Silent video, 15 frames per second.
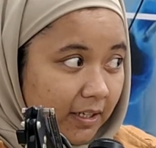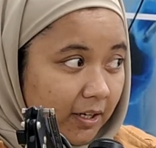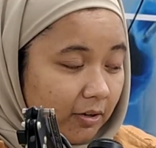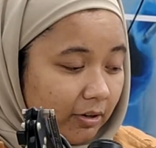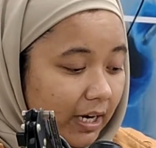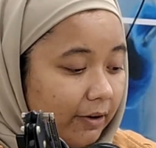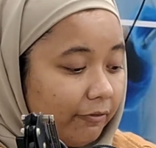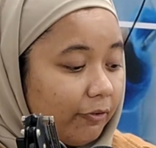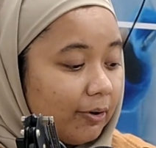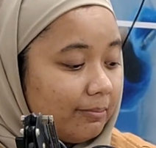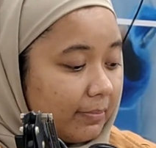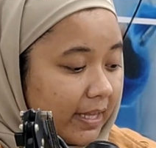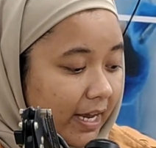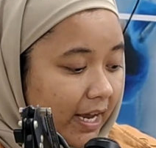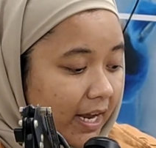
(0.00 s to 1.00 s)
Right from
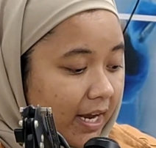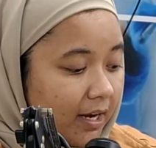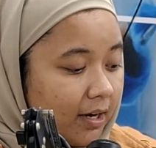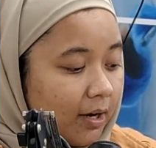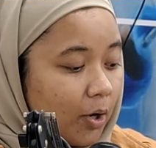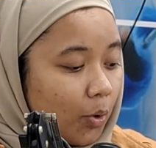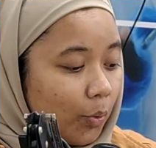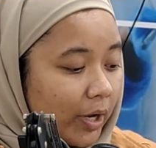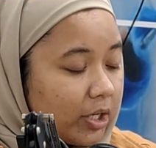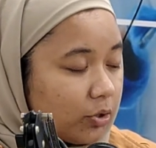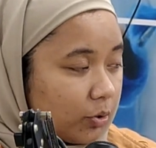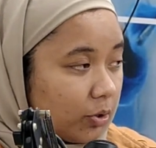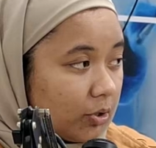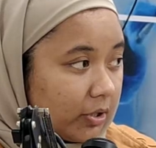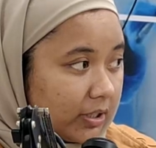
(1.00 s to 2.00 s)
there, when you
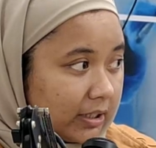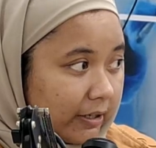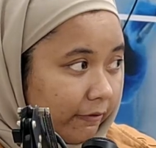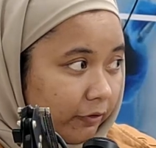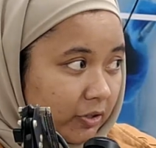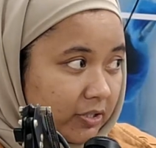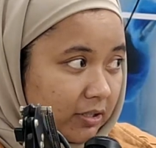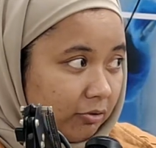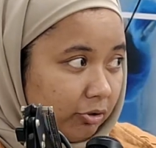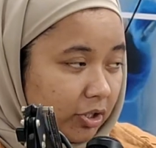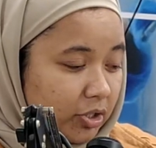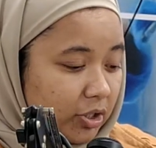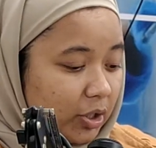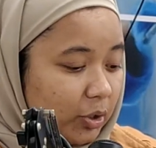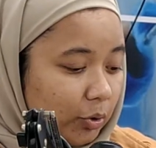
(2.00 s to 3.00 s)
know the type of
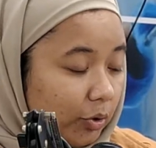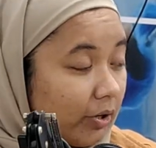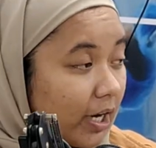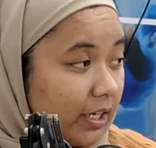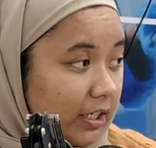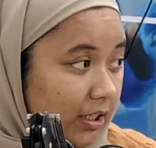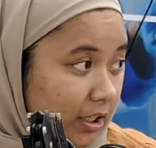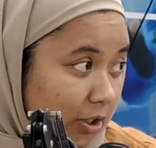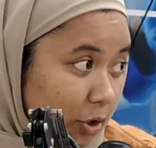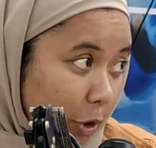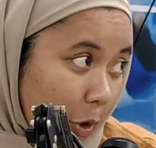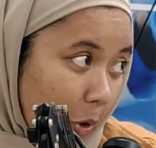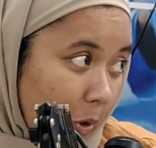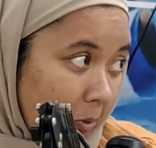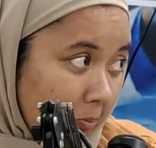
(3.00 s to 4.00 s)
concentration, you run it in
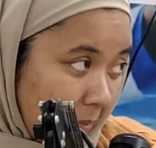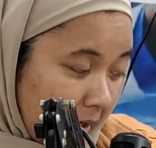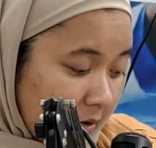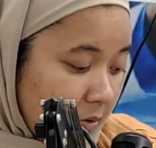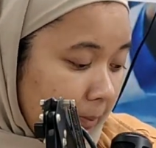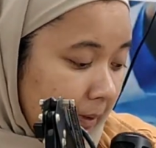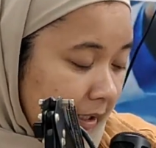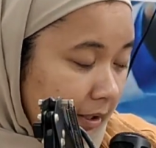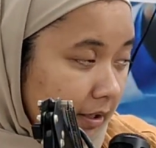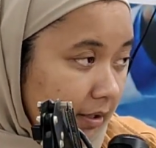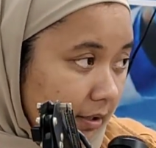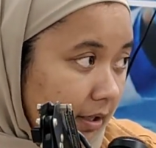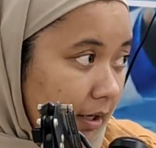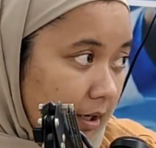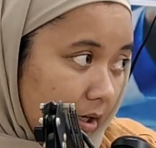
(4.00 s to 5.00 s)
your microplate,
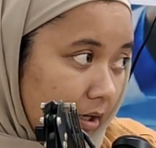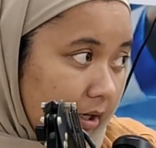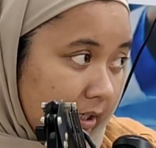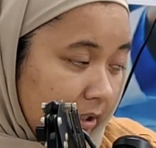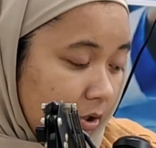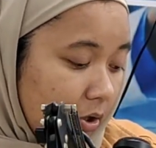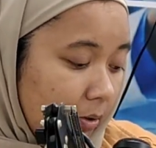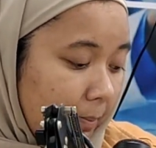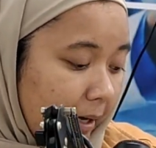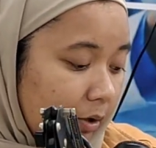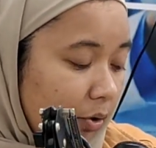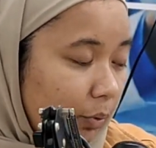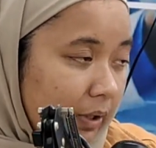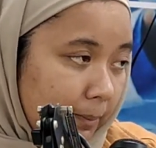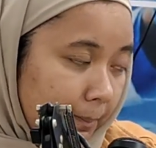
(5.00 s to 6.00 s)
in your
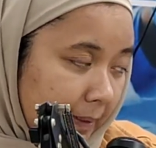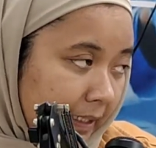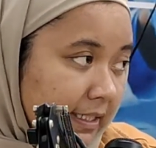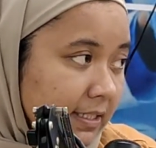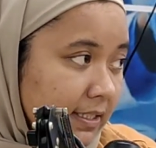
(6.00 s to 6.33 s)
microwave plate.